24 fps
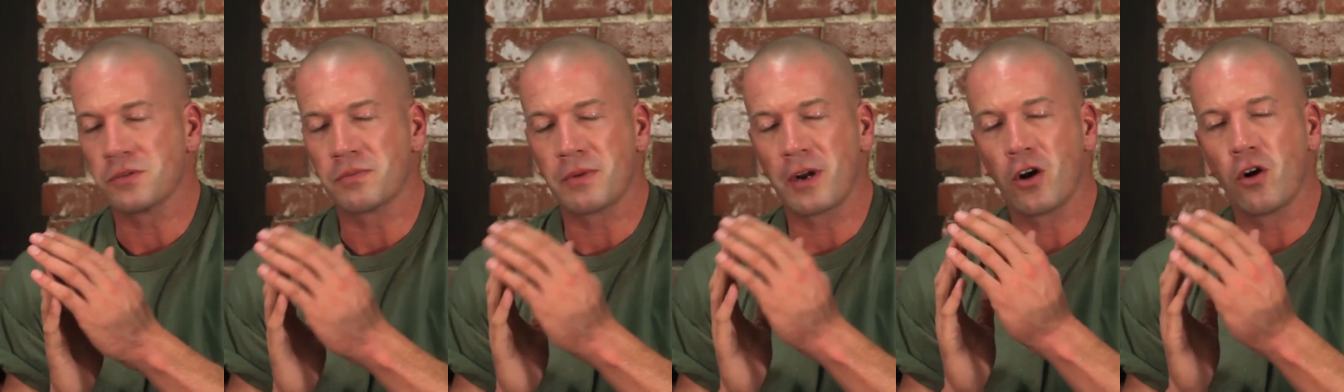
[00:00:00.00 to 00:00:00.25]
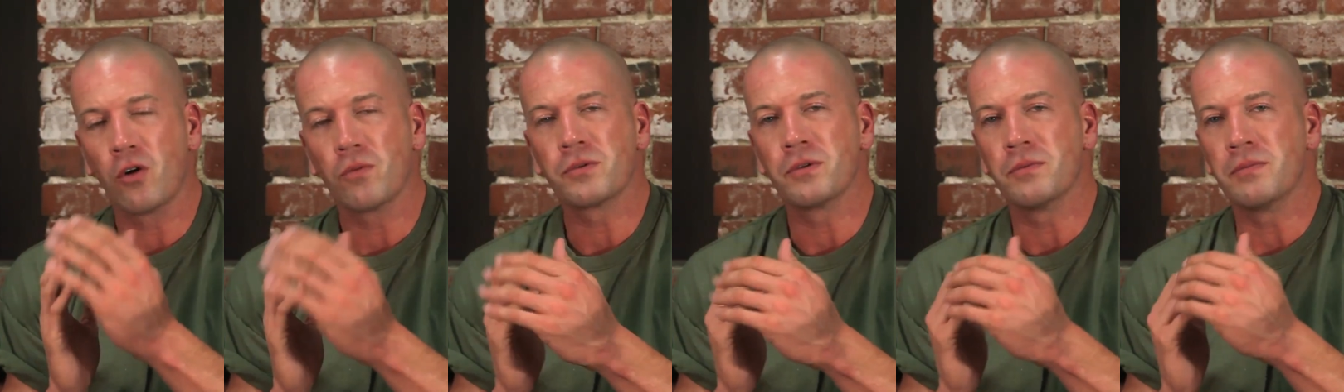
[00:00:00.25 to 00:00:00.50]
but I
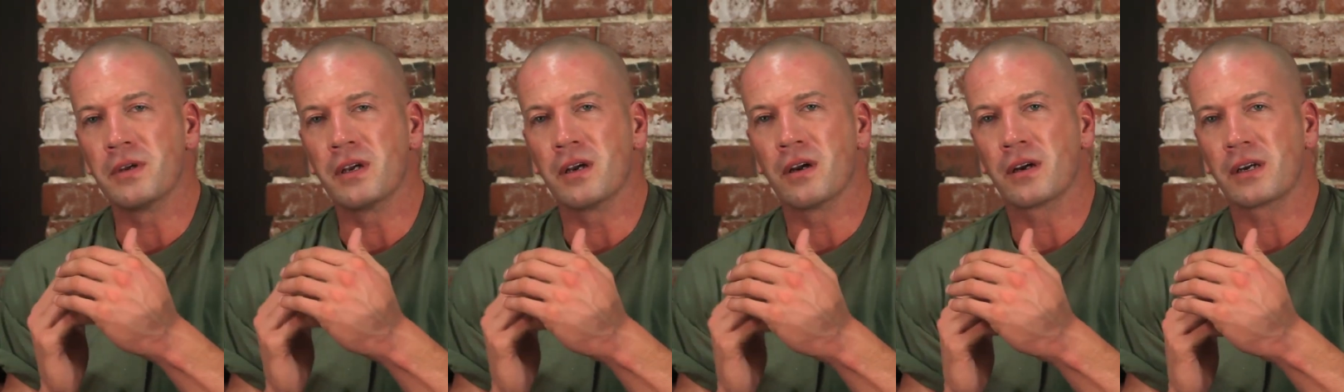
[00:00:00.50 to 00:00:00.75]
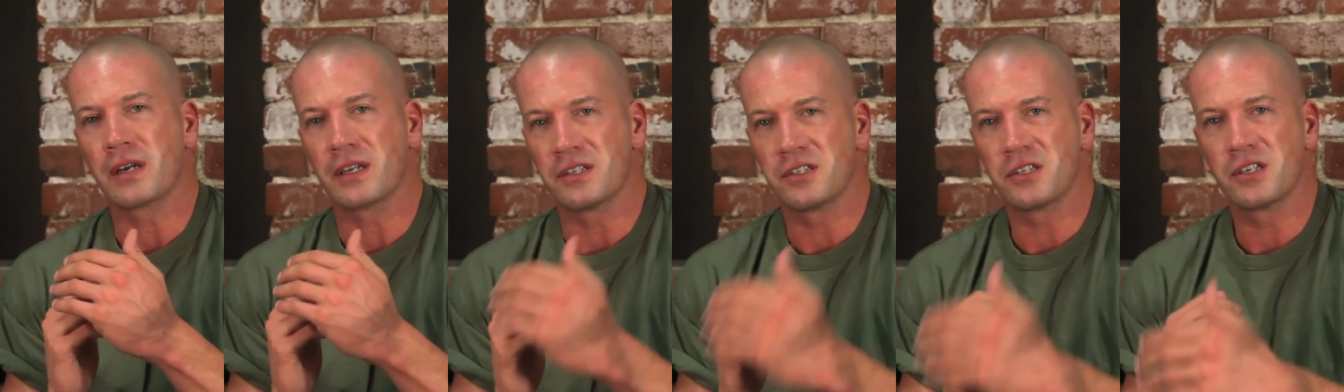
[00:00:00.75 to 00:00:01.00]
hope to be a
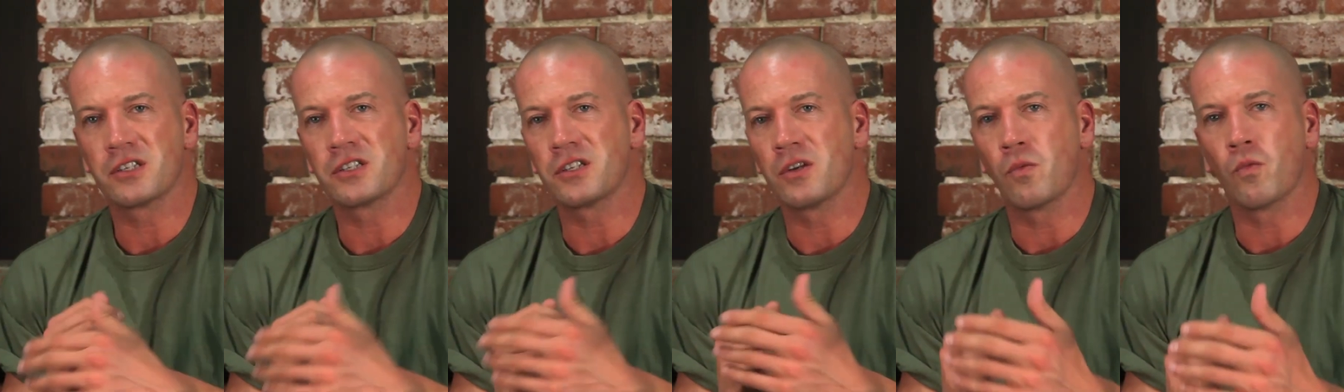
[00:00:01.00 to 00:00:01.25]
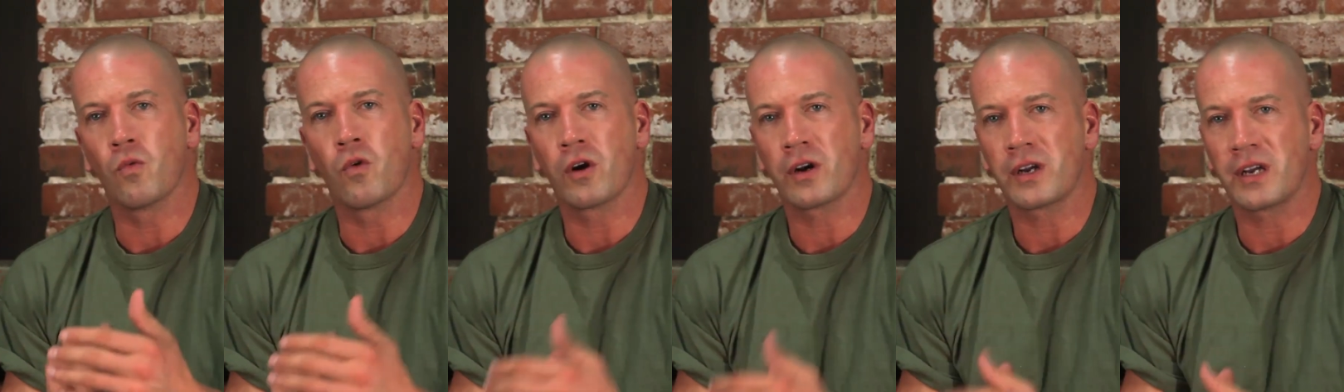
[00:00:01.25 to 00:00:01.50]

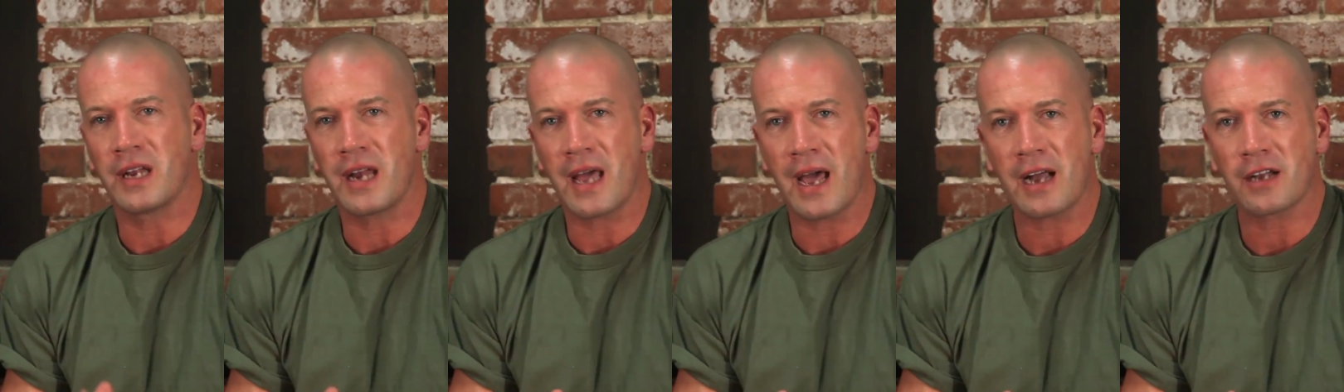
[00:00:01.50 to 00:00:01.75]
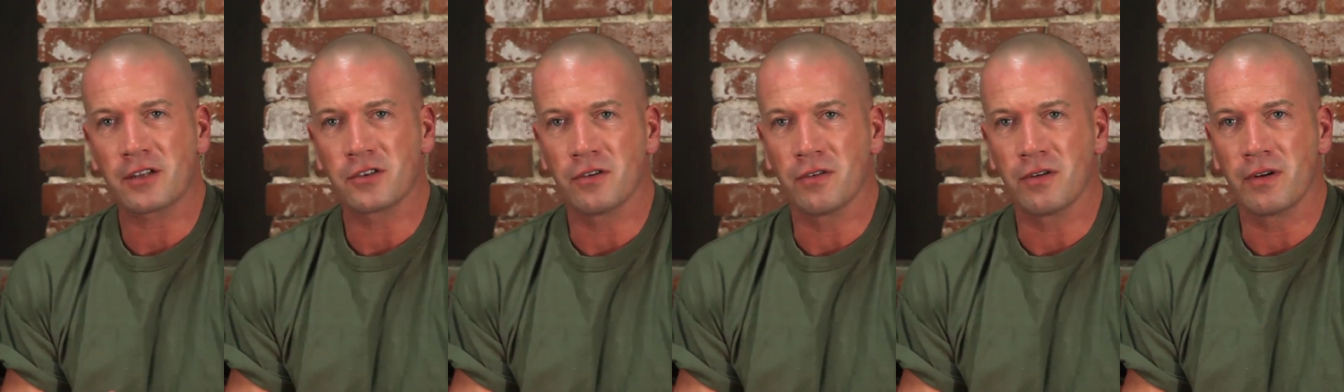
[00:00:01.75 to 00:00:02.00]
consistent working
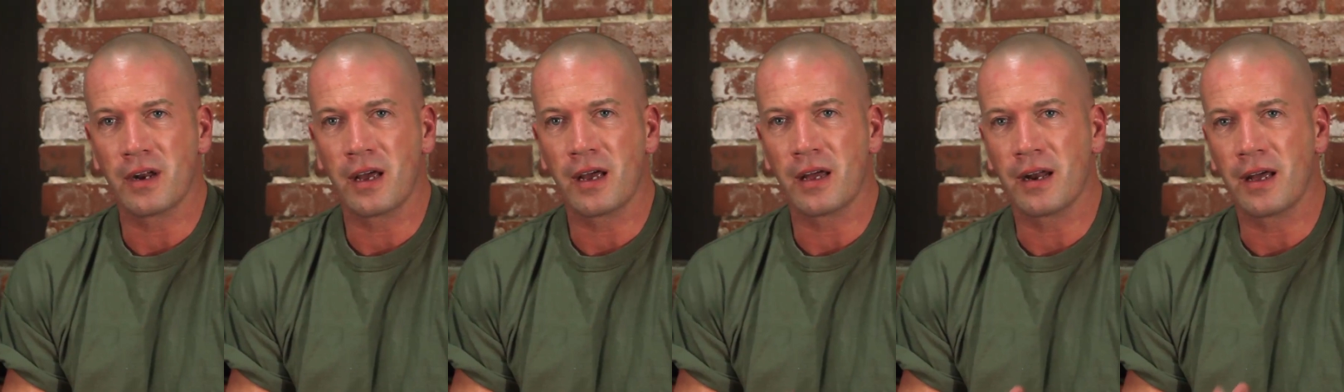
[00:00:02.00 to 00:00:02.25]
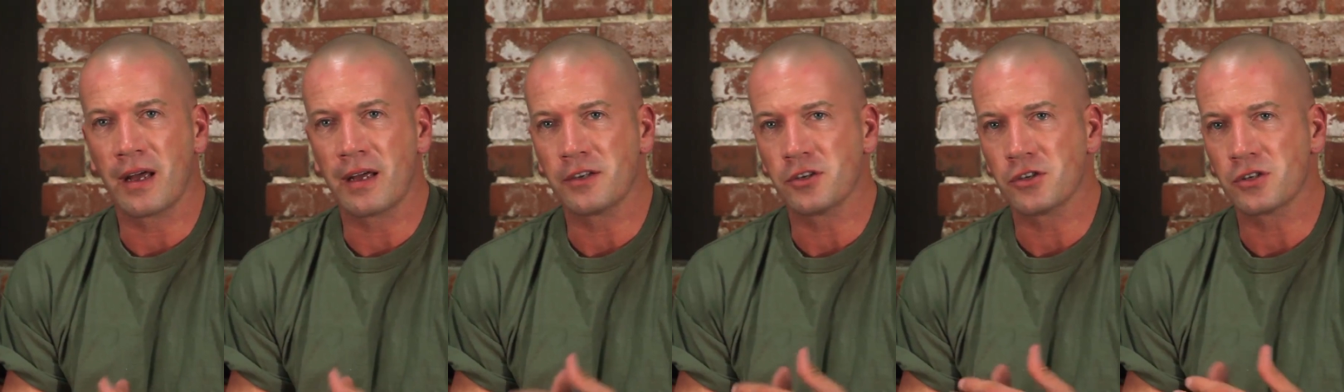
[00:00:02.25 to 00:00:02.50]
actor, and
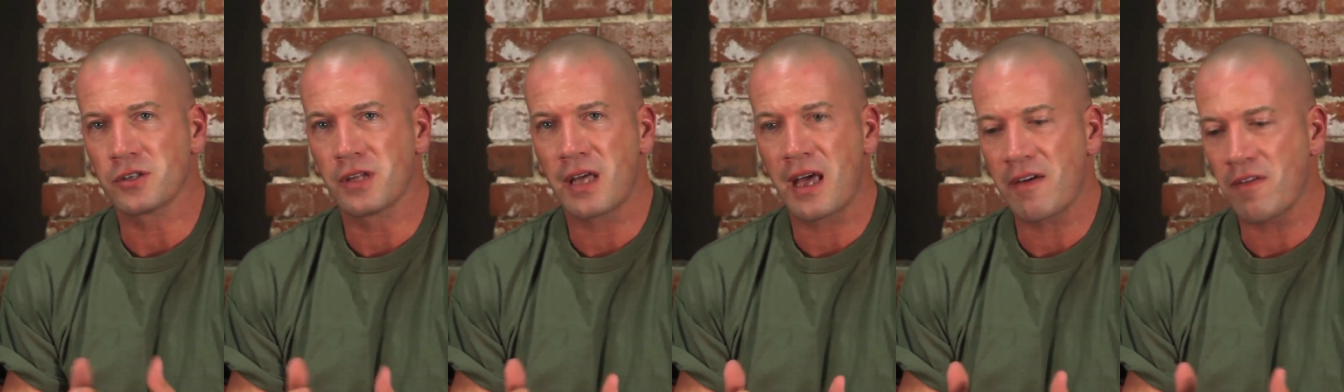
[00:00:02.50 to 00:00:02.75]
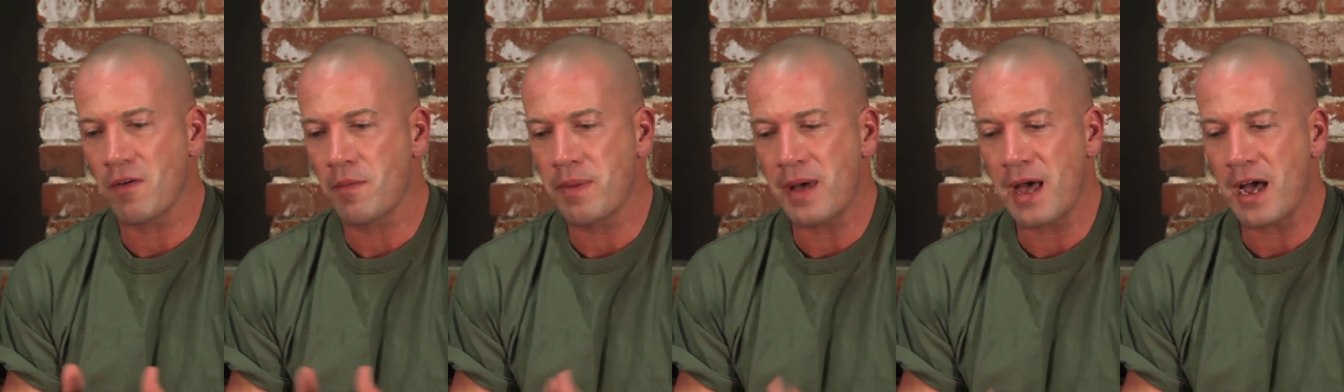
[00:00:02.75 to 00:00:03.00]
I just
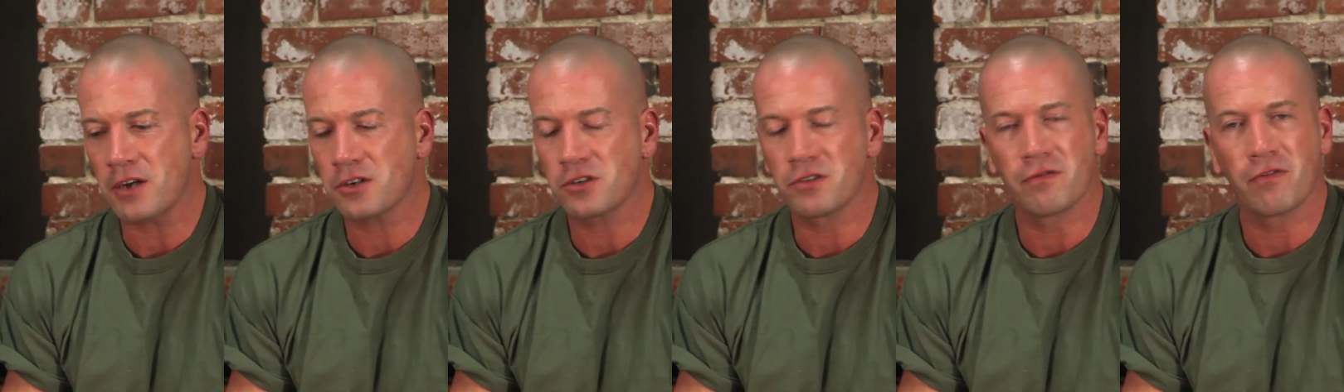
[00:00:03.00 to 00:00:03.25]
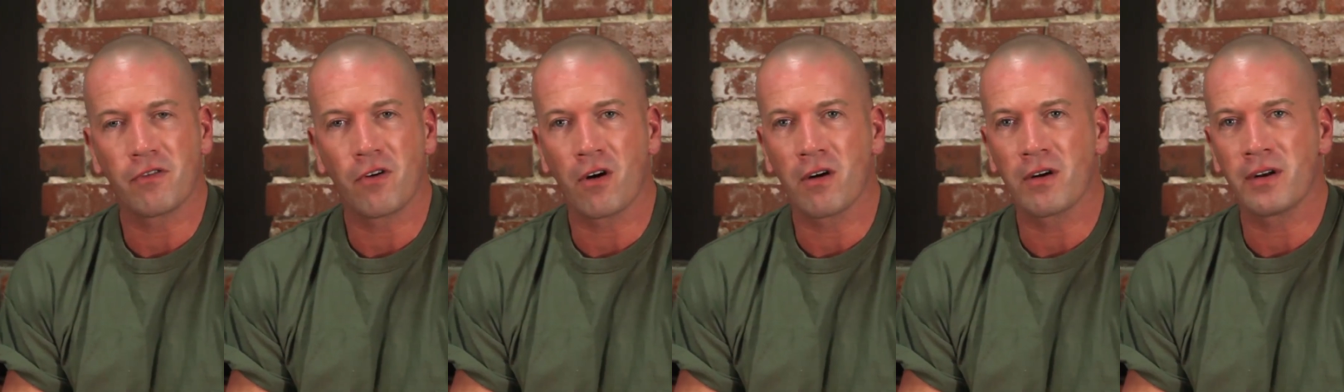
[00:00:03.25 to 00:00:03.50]
have a passion
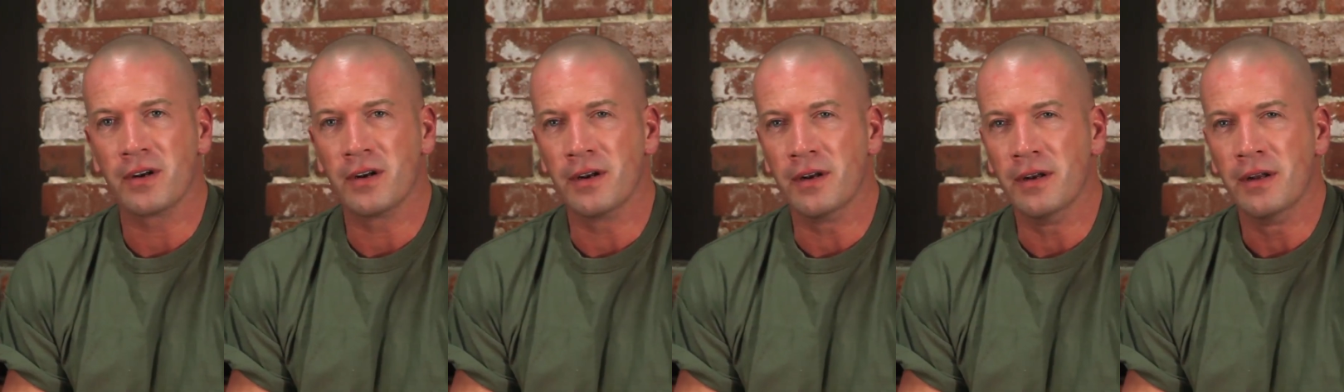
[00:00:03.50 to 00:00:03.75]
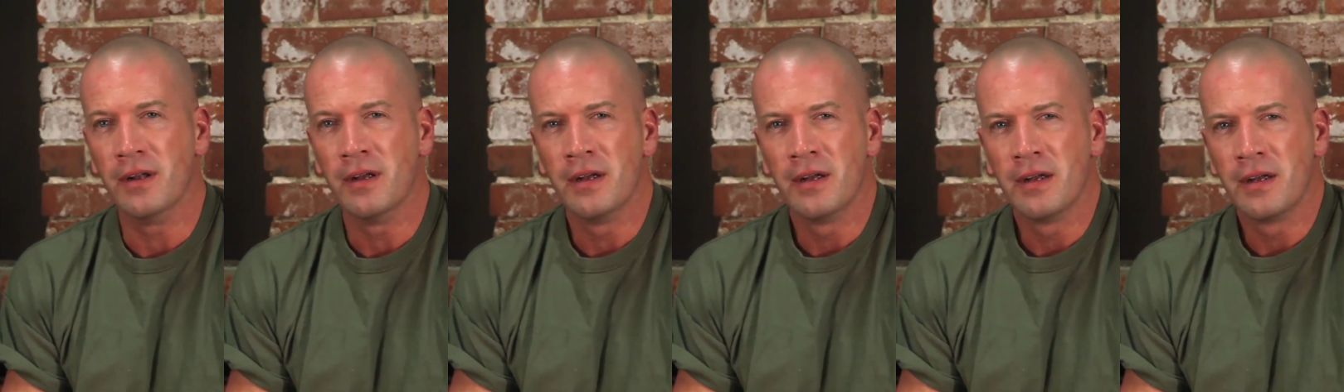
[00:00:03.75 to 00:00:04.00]
for it, and